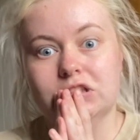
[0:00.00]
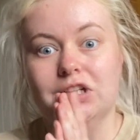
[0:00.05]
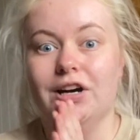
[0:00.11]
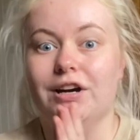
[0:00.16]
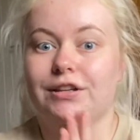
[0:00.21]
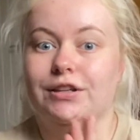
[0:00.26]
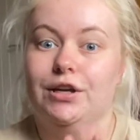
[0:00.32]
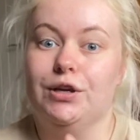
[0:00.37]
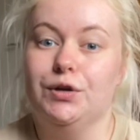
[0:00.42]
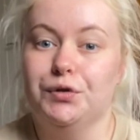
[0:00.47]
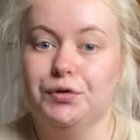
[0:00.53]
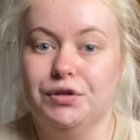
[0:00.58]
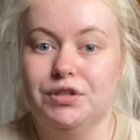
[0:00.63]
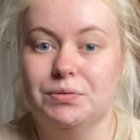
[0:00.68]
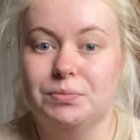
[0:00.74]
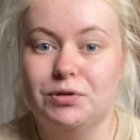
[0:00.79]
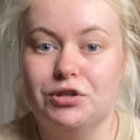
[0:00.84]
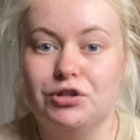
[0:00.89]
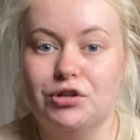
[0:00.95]
I know,
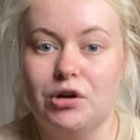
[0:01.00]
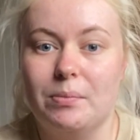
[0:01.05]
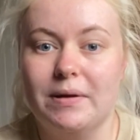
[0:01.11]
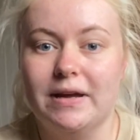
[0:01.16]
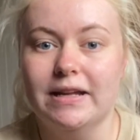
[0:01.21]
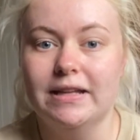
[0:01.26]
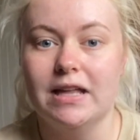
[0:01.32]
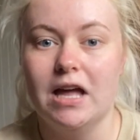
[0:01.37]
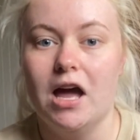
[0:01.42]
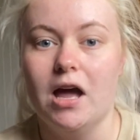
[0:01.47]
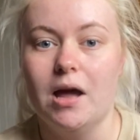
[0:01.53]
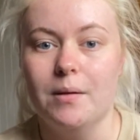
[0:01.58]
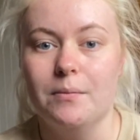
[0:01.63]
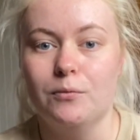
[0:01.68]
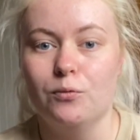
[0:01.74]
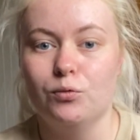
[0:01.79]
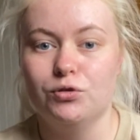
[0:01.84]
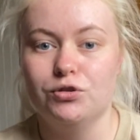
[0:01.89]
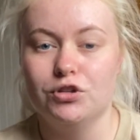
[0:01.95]
Christmas shopping.
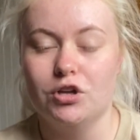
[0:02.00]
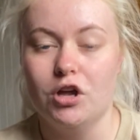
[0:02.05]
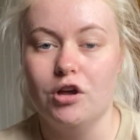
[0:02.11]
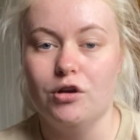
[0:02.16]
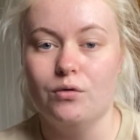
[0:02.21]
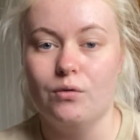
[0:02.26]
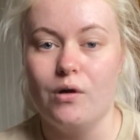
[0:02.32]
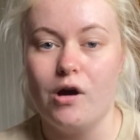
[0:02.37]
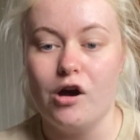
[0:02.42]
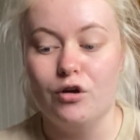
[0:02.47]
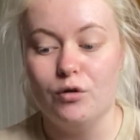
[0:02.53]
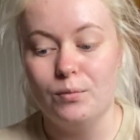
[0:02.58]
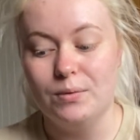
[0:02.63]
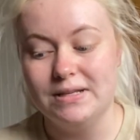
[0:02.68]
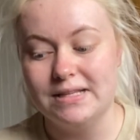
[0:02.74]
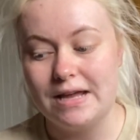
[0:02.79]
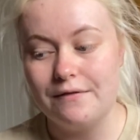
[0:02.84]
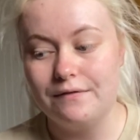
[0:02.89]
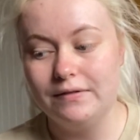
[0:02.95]
So I will
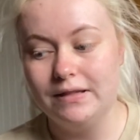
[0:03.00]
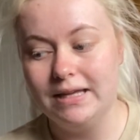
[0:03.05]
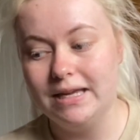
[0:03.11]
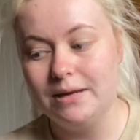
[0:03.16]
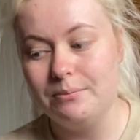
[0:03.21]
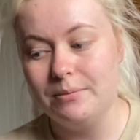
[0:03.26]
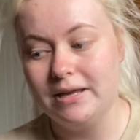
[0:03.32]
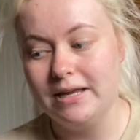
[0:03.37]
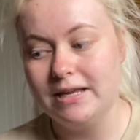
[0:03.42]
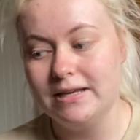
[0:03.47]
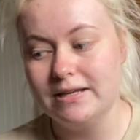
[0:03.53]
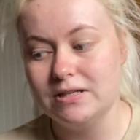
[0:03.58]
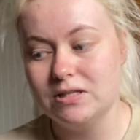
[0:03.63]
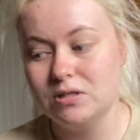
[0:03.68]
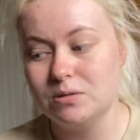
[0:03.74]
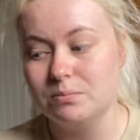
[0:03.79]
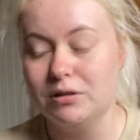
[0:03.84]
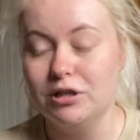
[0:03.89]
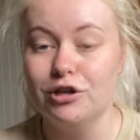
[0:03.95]
be definitely be
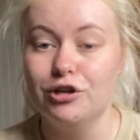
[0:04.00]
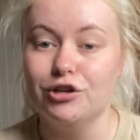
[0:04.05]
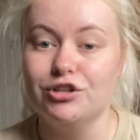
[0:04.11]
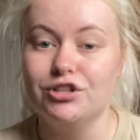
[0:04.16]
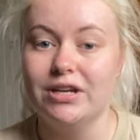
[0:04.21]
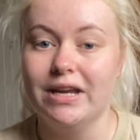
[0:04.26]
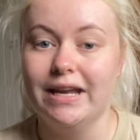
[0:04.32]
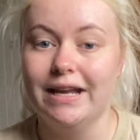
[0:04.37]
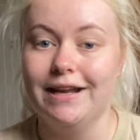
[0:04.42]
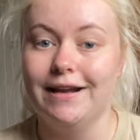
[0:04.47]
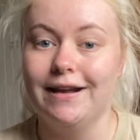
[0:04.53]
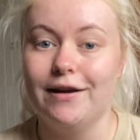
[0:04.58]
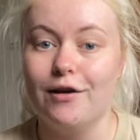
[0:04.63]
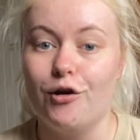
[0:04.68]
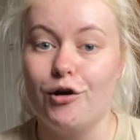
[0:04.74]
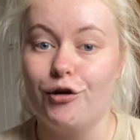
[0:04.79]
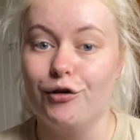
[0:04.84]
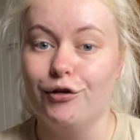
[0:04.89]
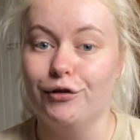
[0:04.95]
splurging
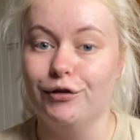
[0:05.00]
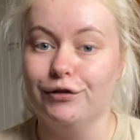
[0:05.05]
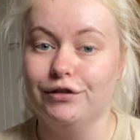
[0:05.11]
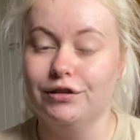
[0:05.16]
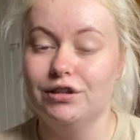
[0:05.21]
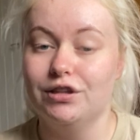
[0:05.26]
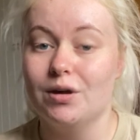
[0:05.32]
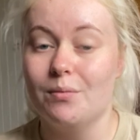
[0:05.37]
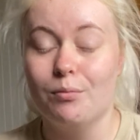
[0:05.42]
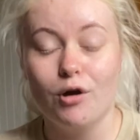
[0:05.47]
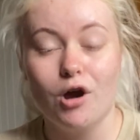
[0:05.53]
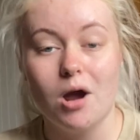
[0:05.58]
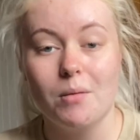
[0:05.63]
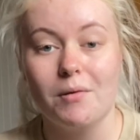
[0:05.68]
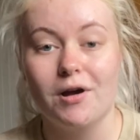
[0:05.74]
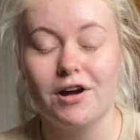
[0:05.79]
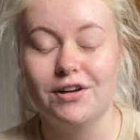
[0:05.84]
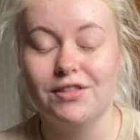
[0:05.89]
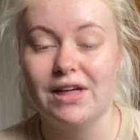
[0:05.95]
on the
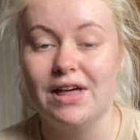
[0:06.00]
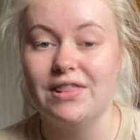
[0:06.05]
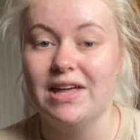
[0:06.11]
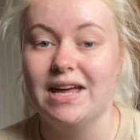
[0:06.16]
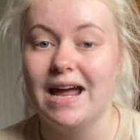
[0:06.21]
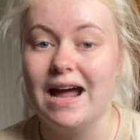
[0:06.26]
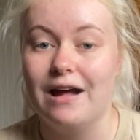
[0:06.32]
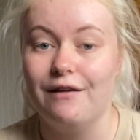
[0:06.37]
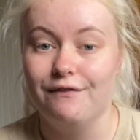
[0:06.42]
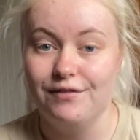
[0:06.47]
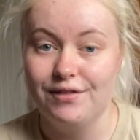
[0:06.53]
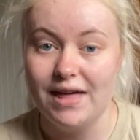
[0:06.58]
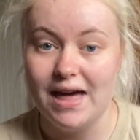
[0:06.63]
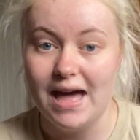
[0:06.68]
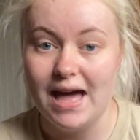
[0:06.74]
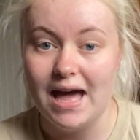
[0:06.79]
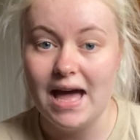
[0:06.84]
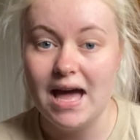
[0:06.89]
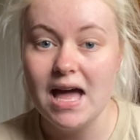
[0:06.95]
Primark that they have
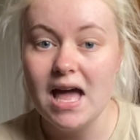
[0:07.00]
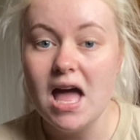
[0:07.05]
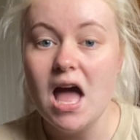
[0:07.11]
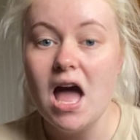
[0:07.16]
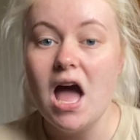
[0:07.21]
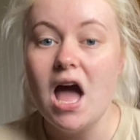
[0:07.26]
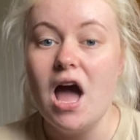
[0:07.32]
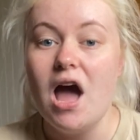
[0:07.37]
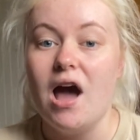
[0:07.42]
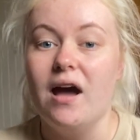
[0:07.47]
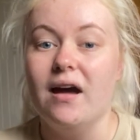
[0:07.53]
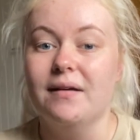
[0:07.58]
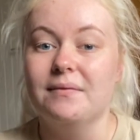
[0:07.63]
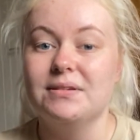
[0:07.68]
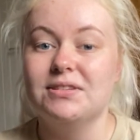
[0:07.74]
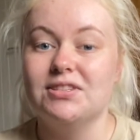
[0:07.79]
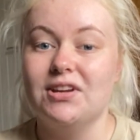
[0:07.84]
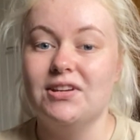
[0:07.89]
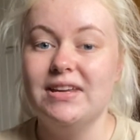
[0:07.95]
there.
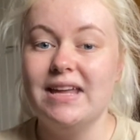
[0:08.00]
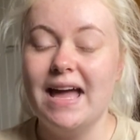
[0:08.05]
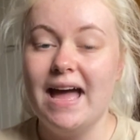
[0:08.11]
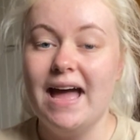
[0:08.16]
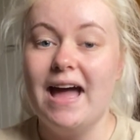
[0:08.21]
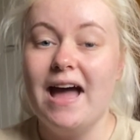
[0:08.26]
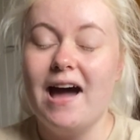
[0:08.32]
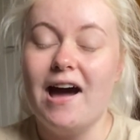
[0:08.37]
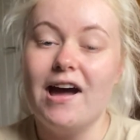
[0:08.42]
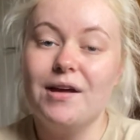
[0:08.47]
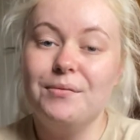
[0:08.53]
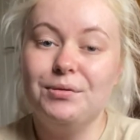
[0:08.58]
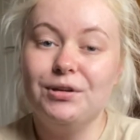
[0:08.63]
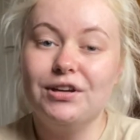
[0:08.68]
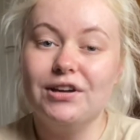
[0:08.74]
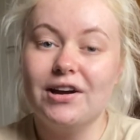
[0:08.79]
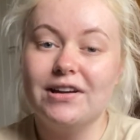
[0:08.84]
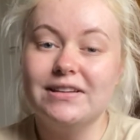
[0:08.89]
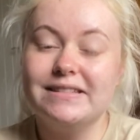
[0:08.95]
So yeah, I hope you
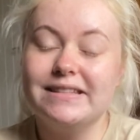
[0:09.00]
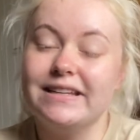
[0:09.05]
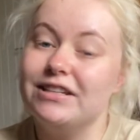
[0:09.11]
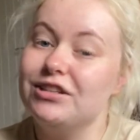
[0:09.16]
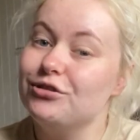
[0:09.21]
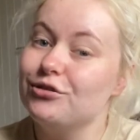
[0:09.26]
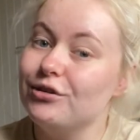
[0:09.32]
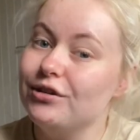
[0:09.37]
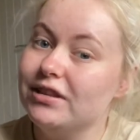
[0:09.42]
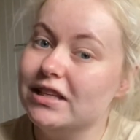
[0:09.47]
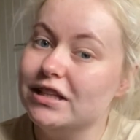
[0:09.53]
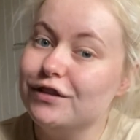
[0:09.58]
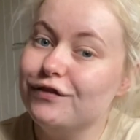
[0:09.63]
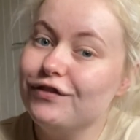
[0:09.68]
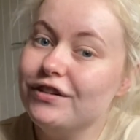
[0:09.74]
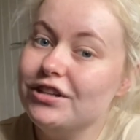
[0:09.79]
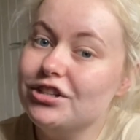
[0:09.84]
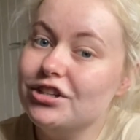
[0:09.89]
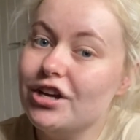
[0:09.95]
guys enjoyed this
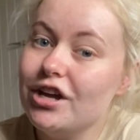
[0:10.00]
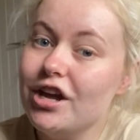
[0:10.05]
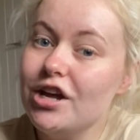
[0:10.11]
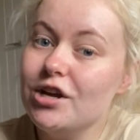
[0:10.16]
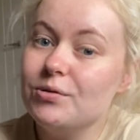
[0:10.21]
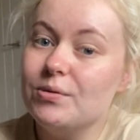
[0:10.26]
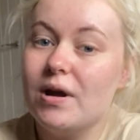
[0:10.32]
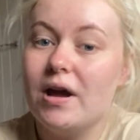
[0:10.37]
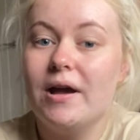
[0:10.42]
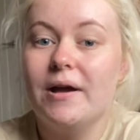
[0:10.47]
video,